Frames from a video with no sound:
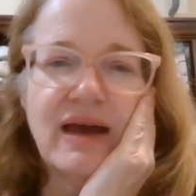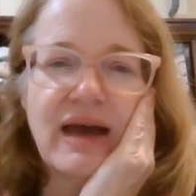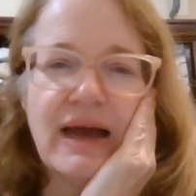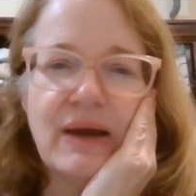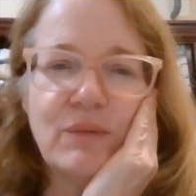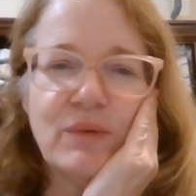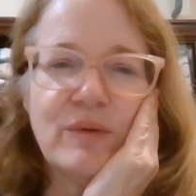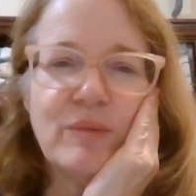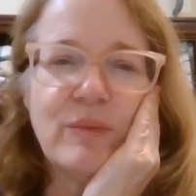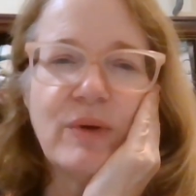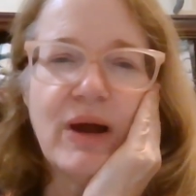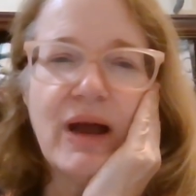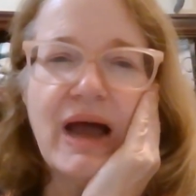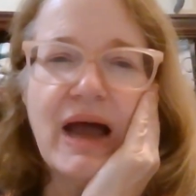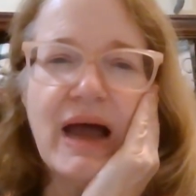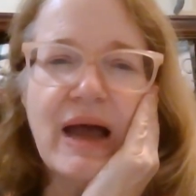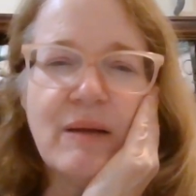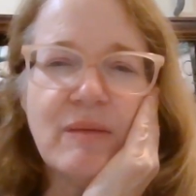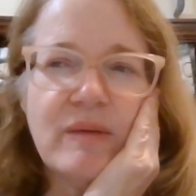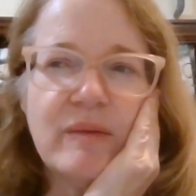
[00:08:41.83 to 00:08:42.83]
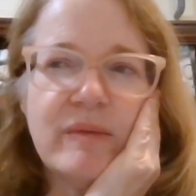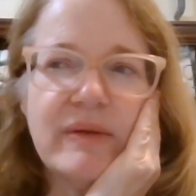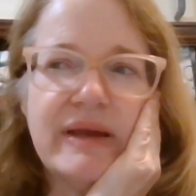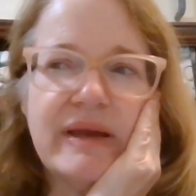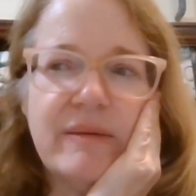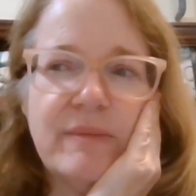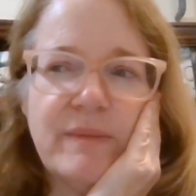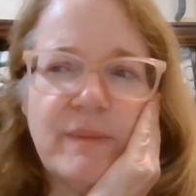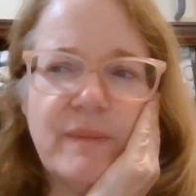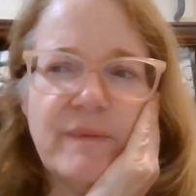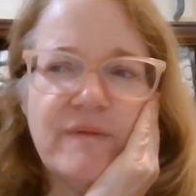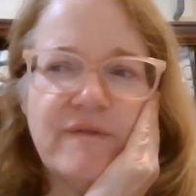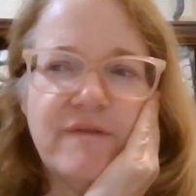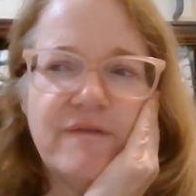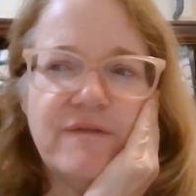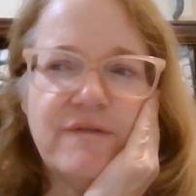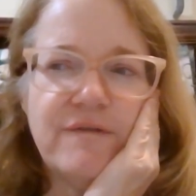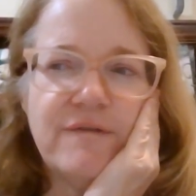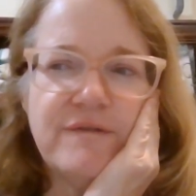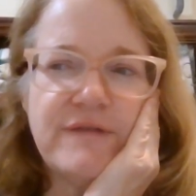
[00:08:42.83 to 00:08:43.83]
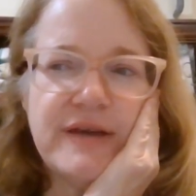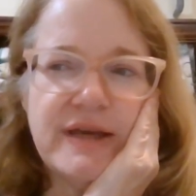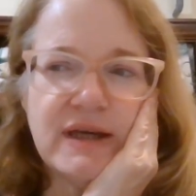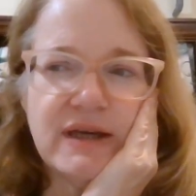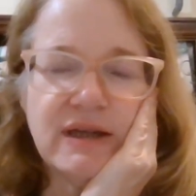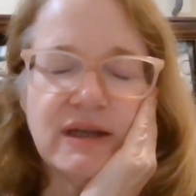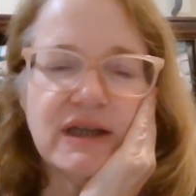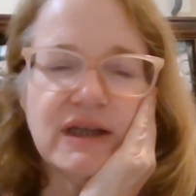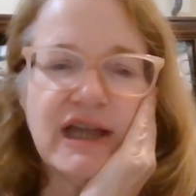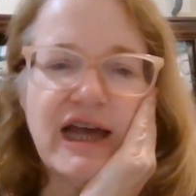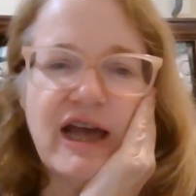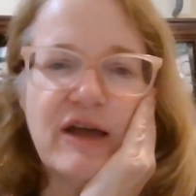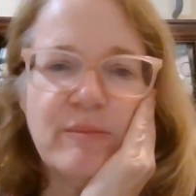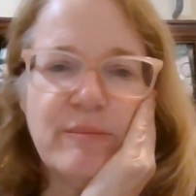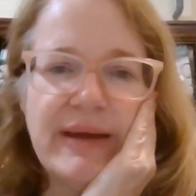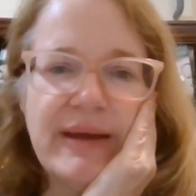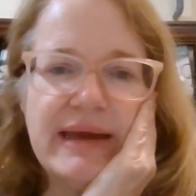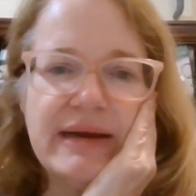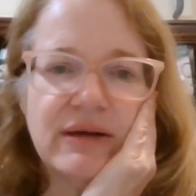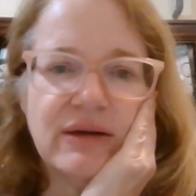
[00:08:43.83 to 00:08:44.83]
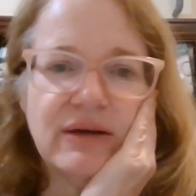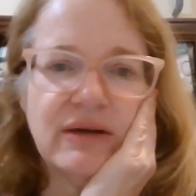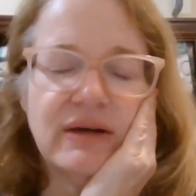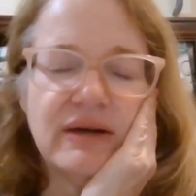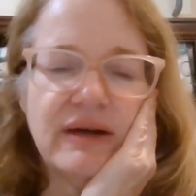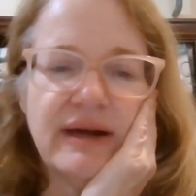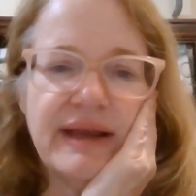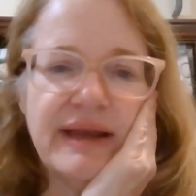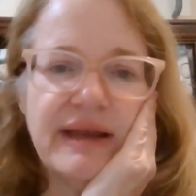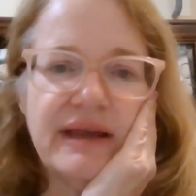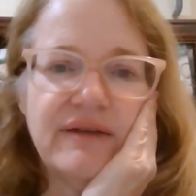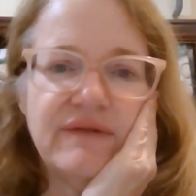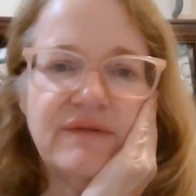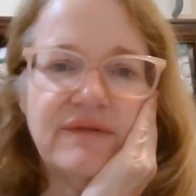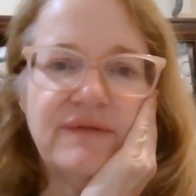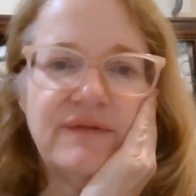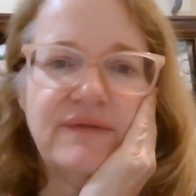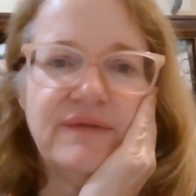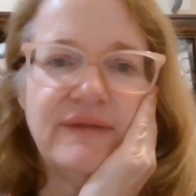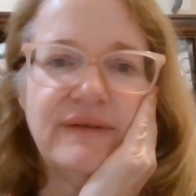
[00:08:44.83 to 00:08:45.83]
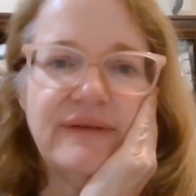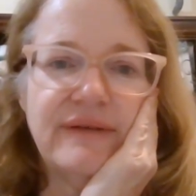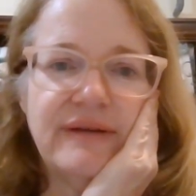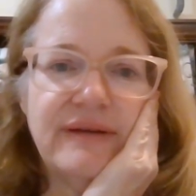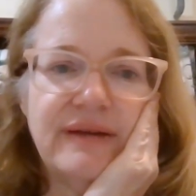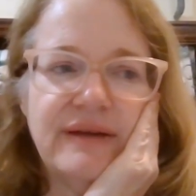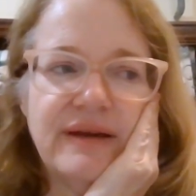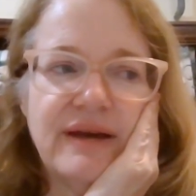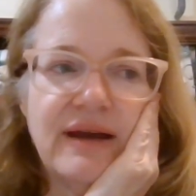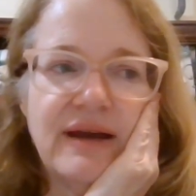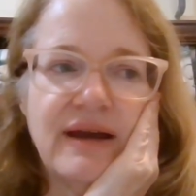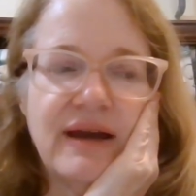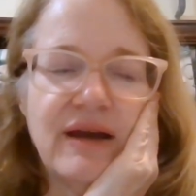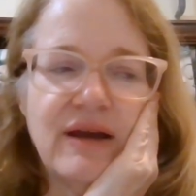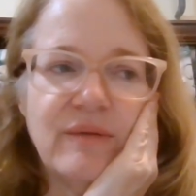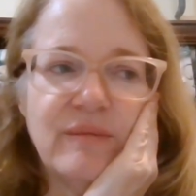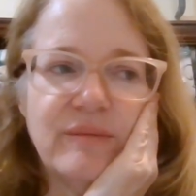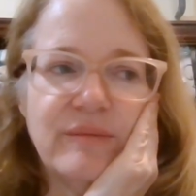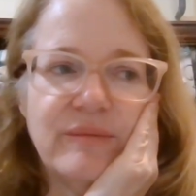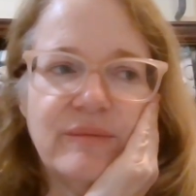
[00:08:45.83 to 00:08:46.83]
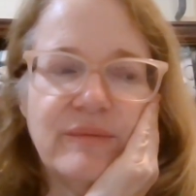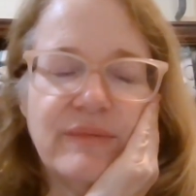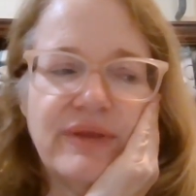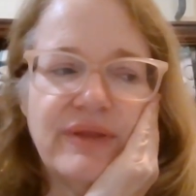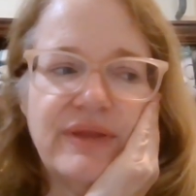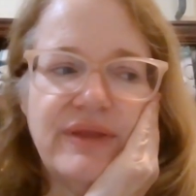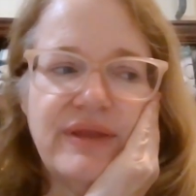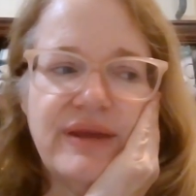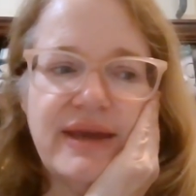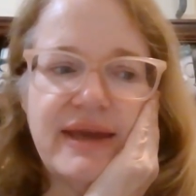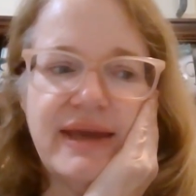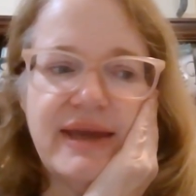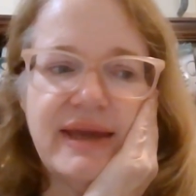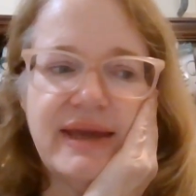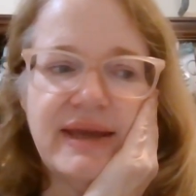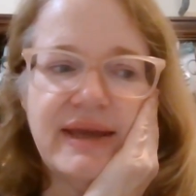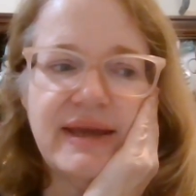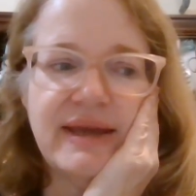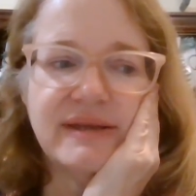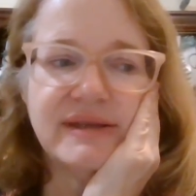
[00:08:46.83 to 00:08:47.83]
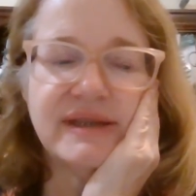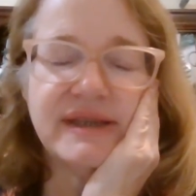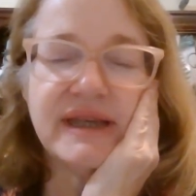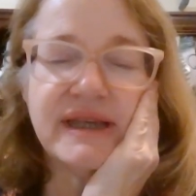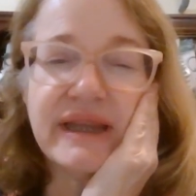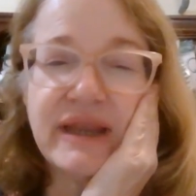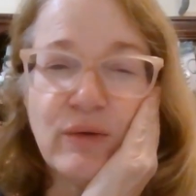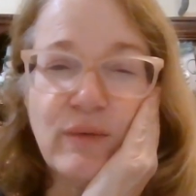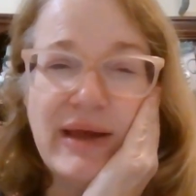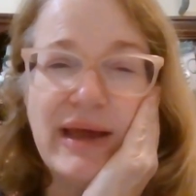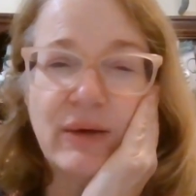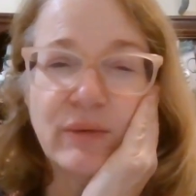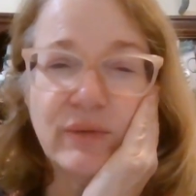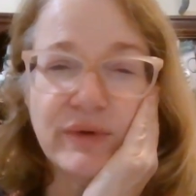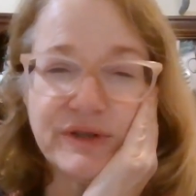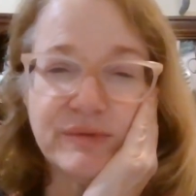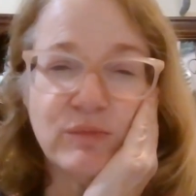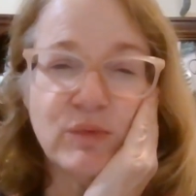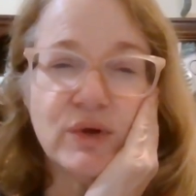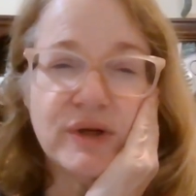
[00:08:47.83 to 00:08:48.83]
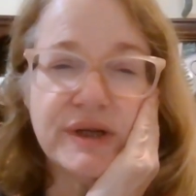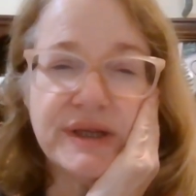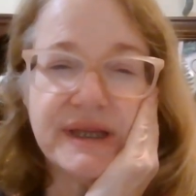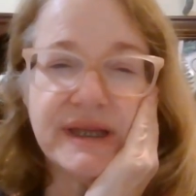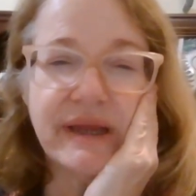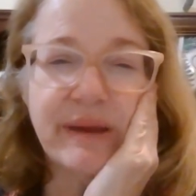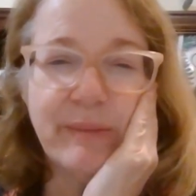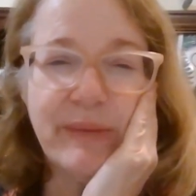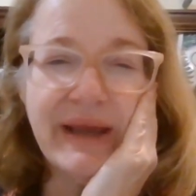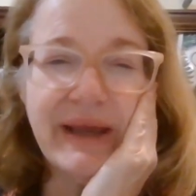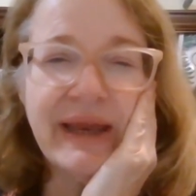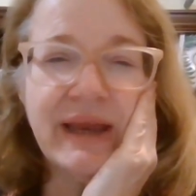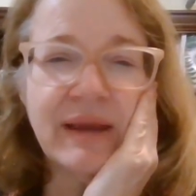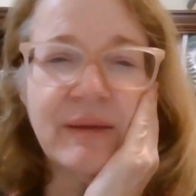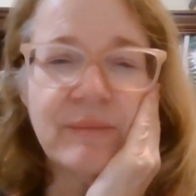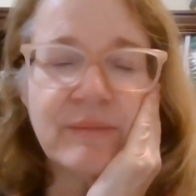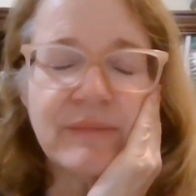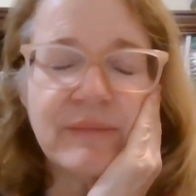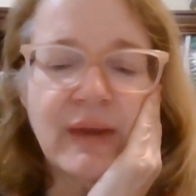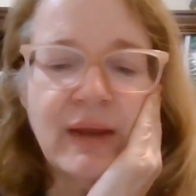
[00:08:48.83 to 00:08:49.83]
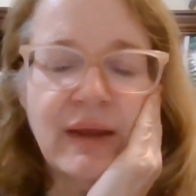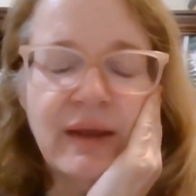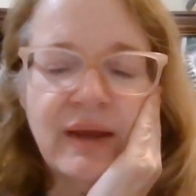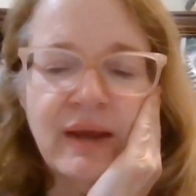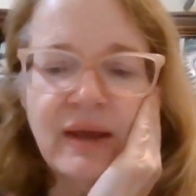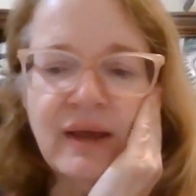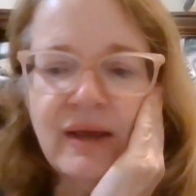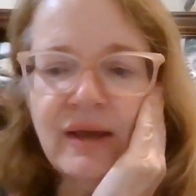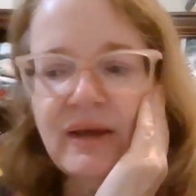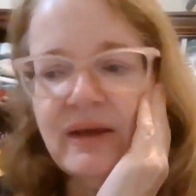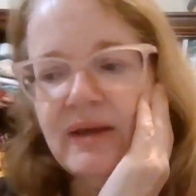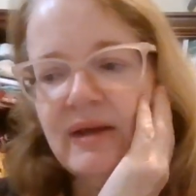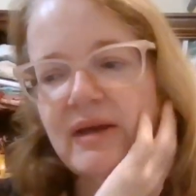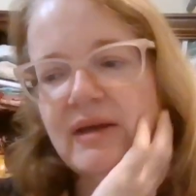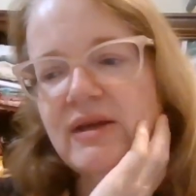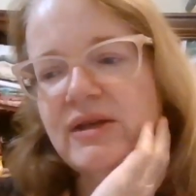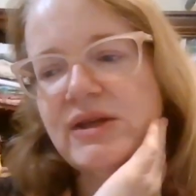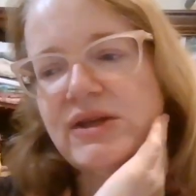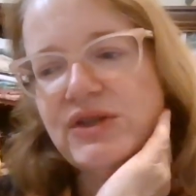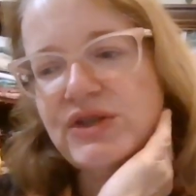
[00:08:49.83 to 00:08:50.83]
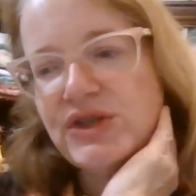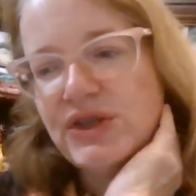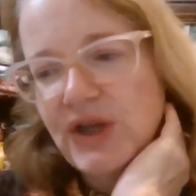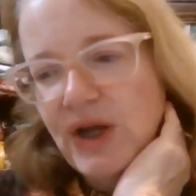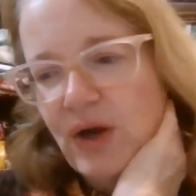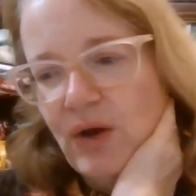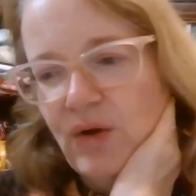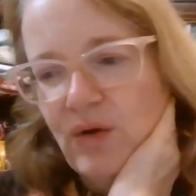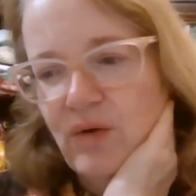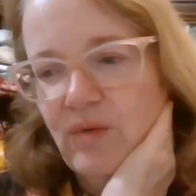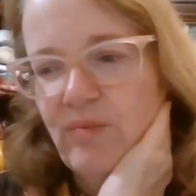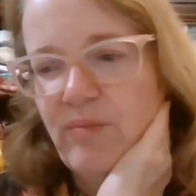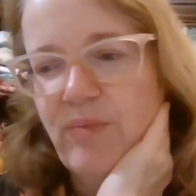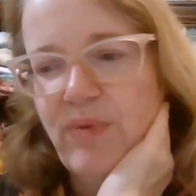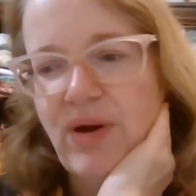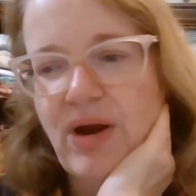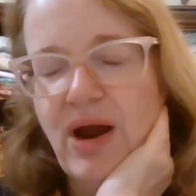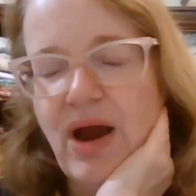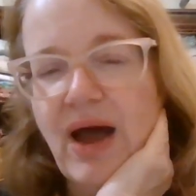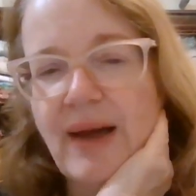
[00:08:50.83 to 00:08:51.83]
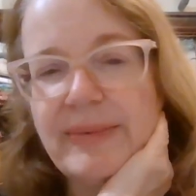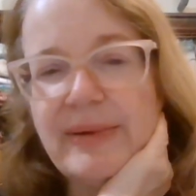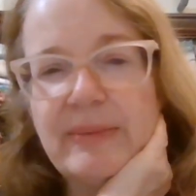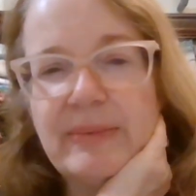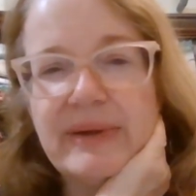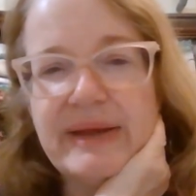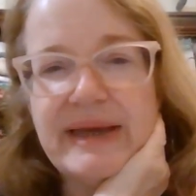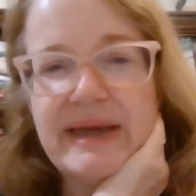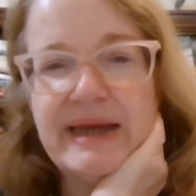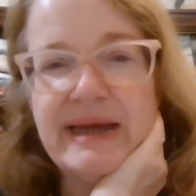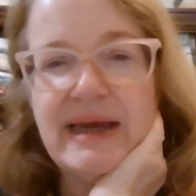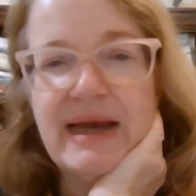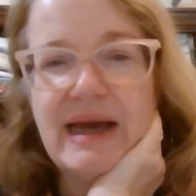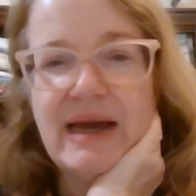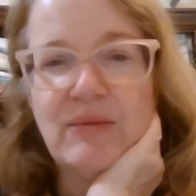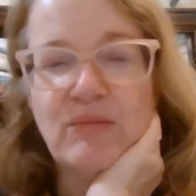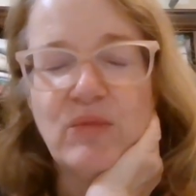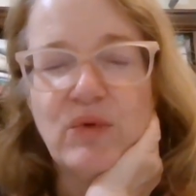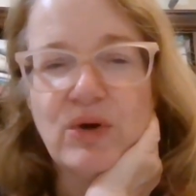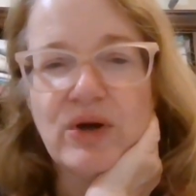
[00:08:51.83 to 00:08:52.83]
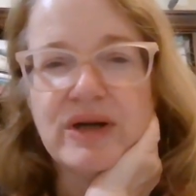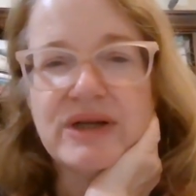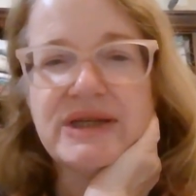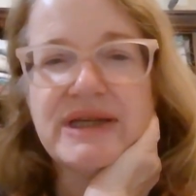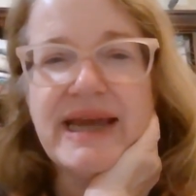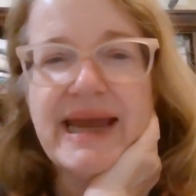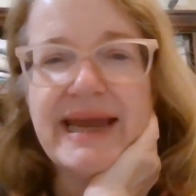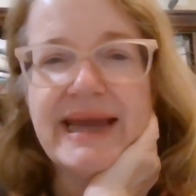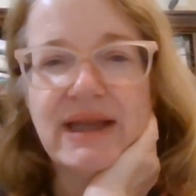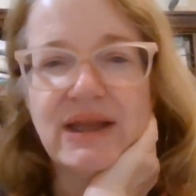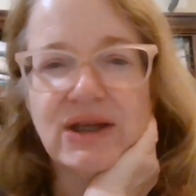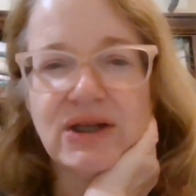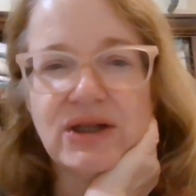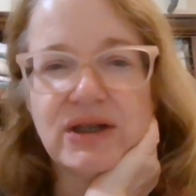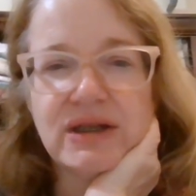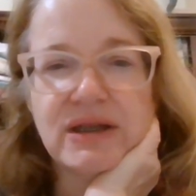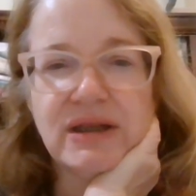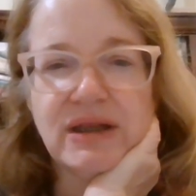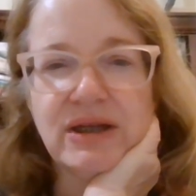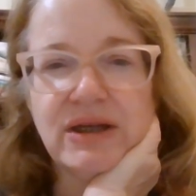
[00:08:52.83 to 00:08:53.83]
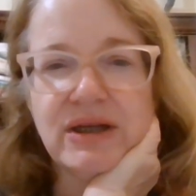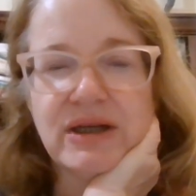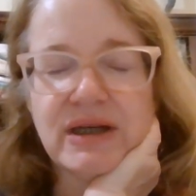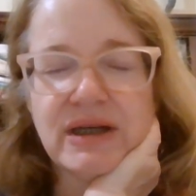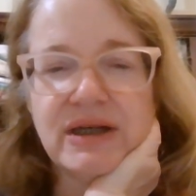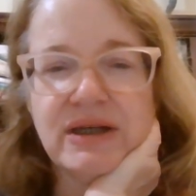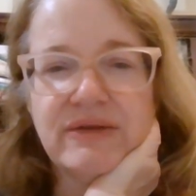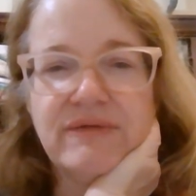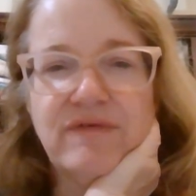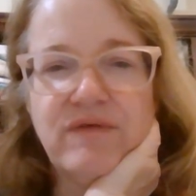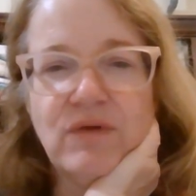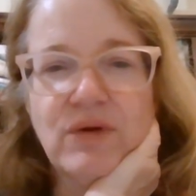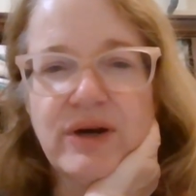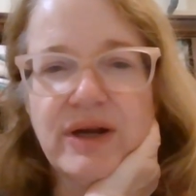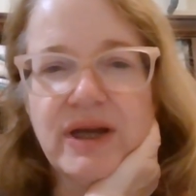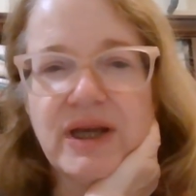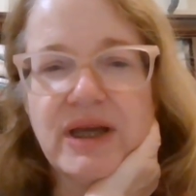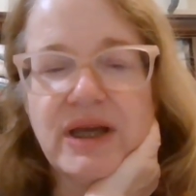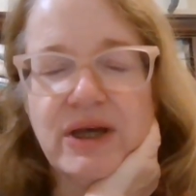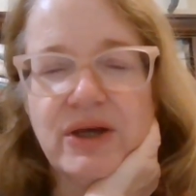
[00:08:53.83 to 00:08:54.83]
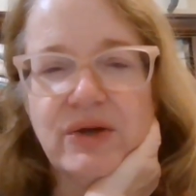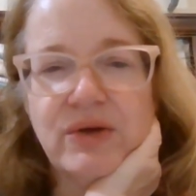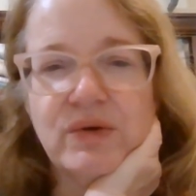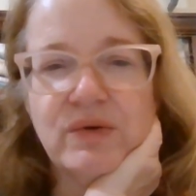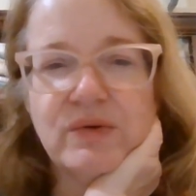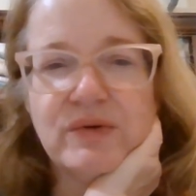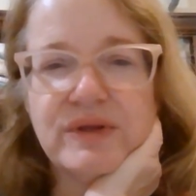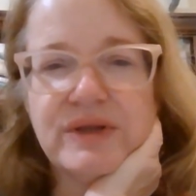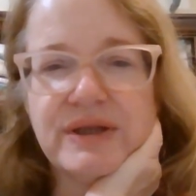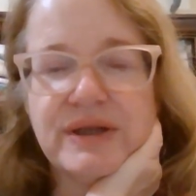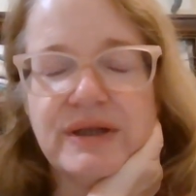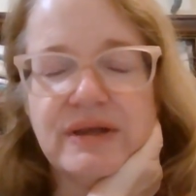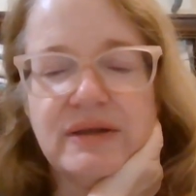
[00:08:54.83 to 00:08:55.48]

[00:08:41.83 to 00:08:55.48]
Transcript: I would probably feel a lot better if um, the silhouette was more slimming. So probably a more tailored look for a coat